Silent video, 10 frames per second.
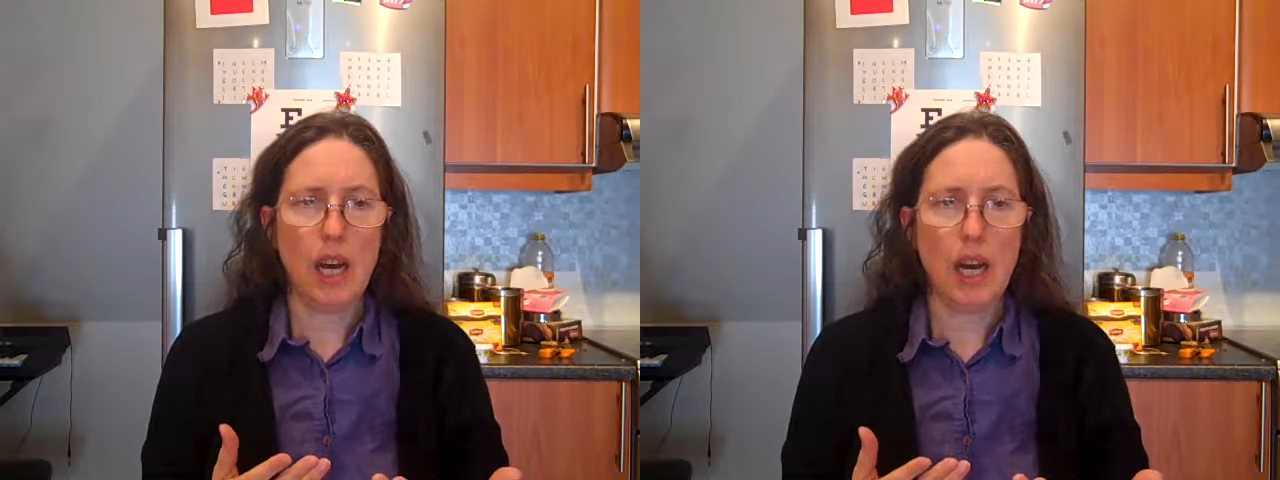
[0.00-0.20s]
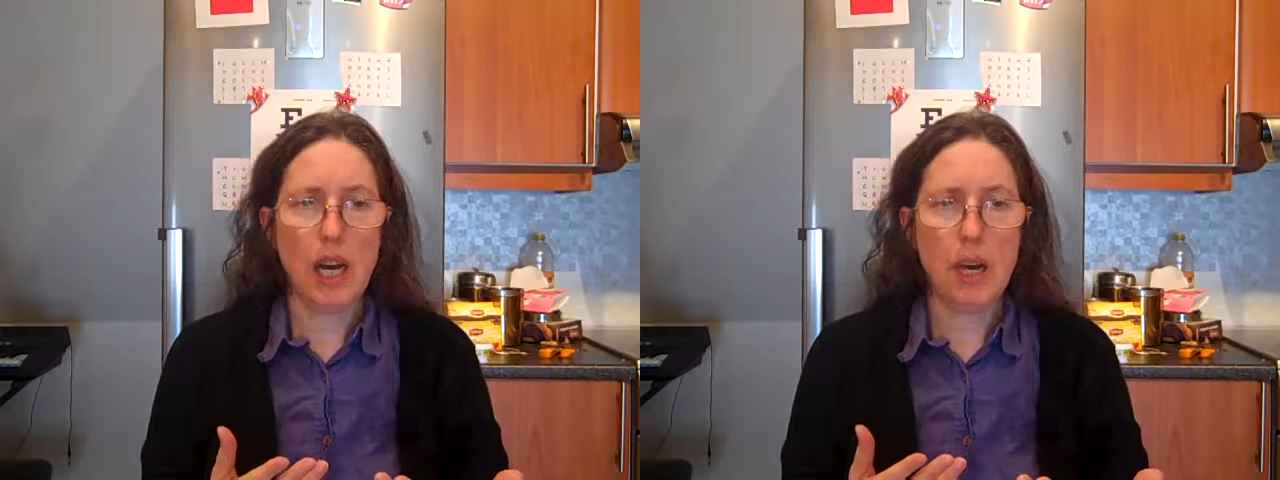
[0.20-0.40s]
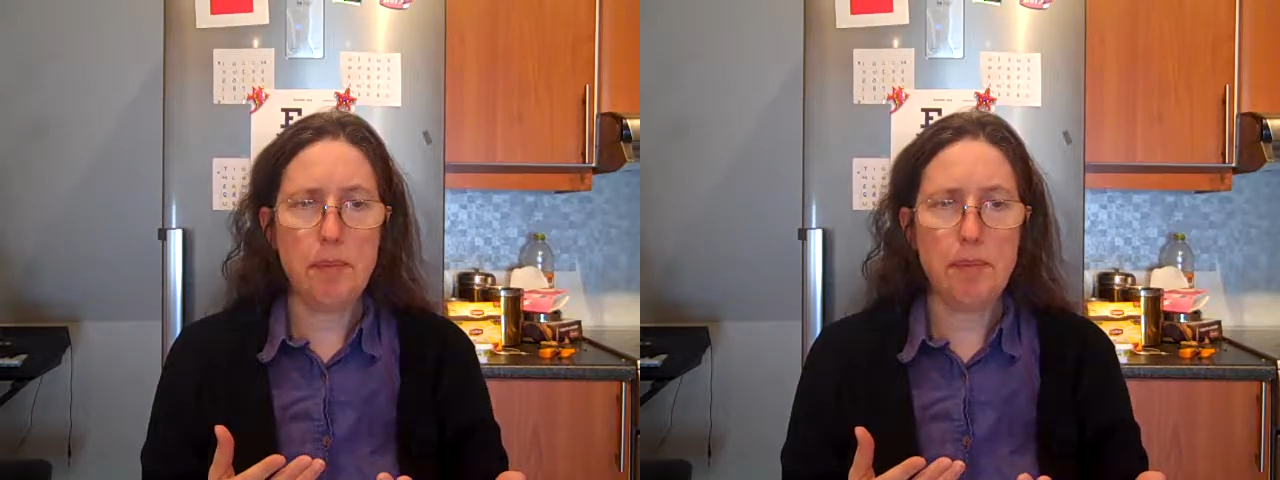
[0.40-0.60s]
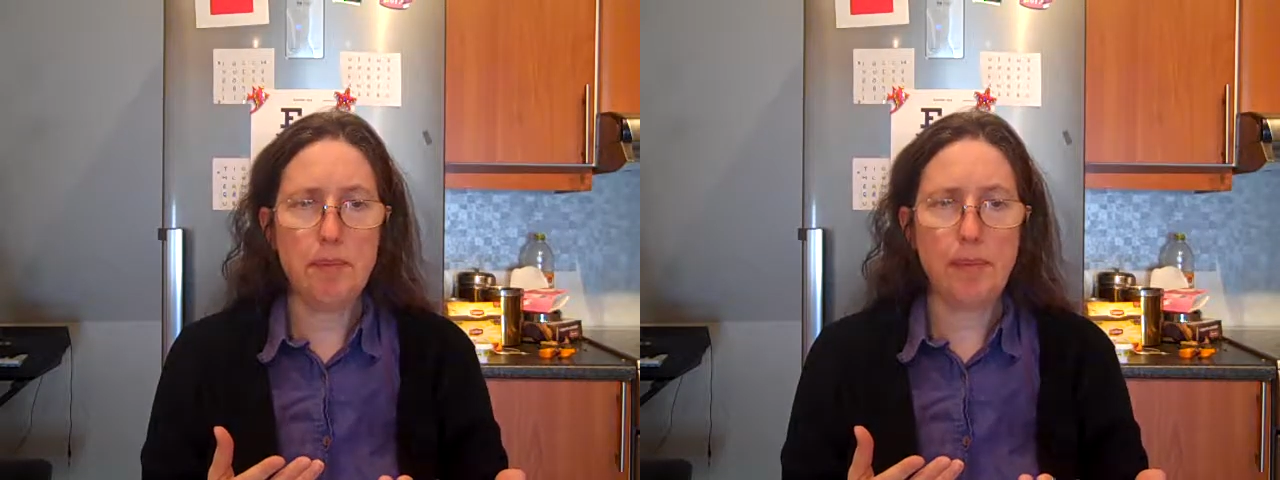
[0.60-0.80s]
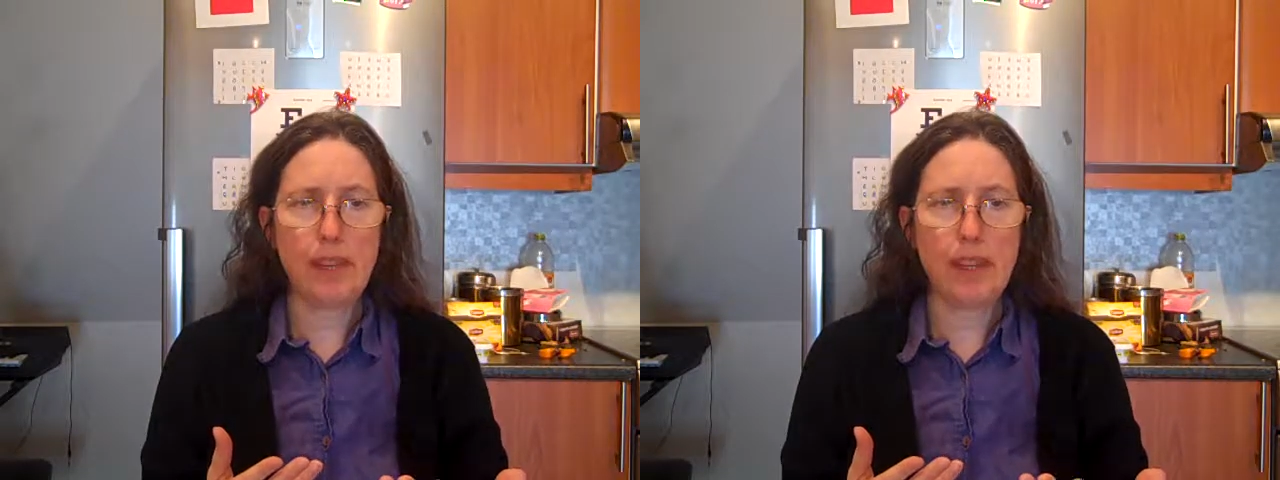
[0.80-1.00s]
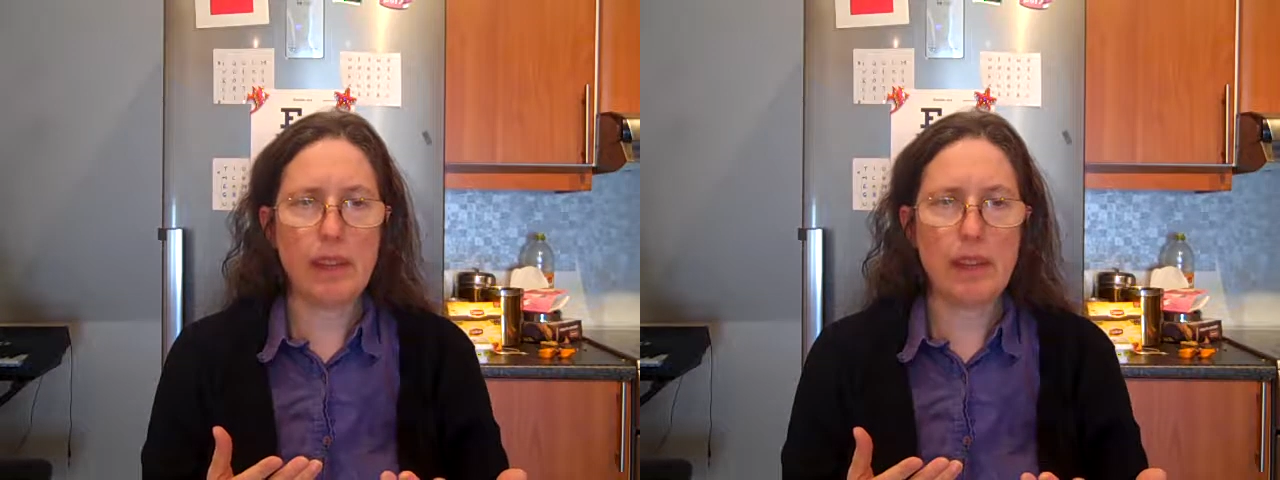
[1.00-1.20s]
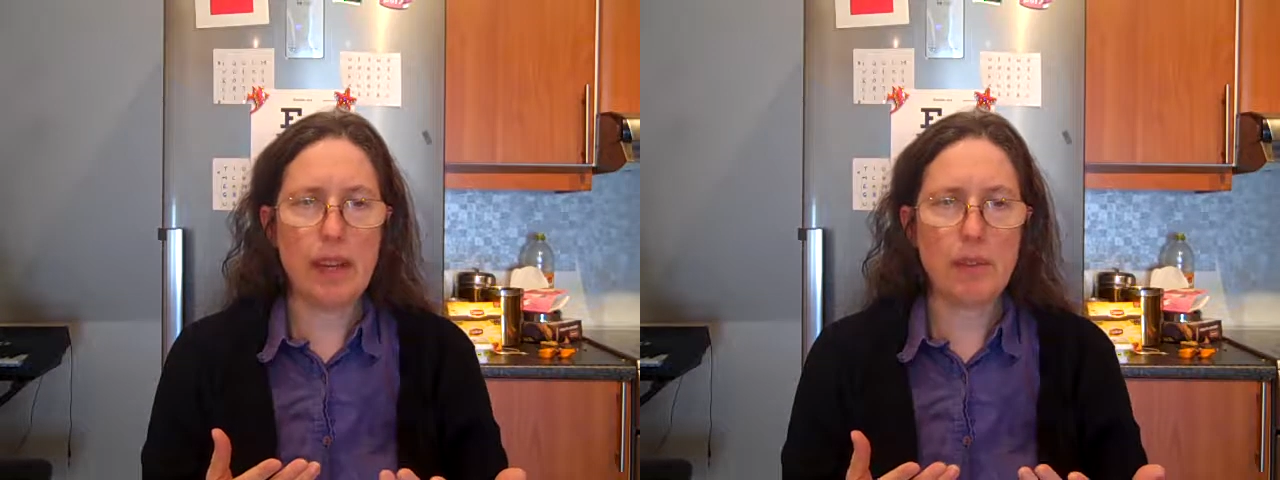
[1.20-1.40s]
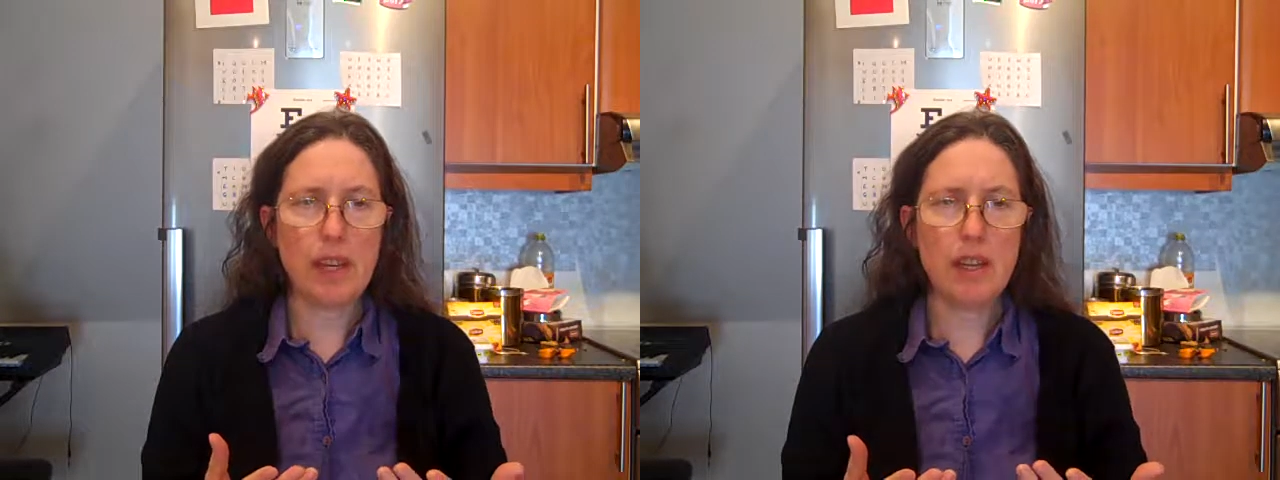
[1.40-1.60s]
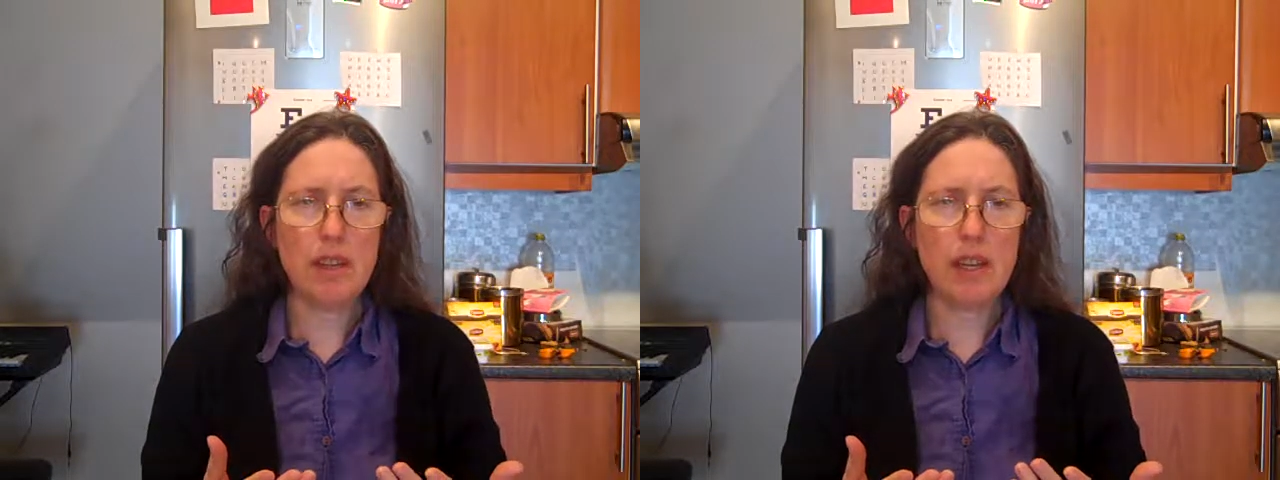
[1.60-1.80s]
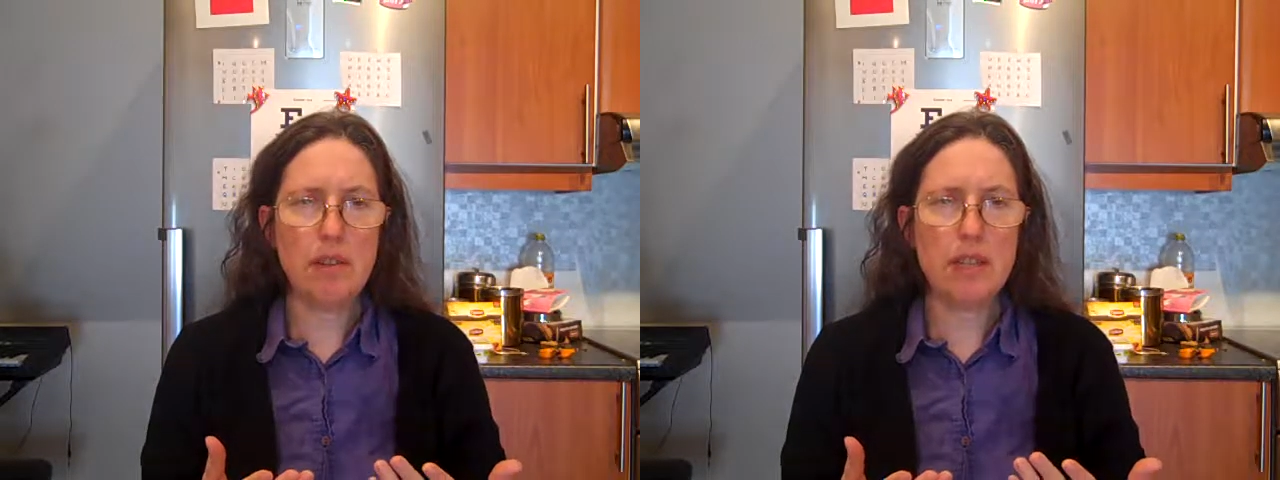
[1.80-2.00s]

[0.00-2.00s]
Now there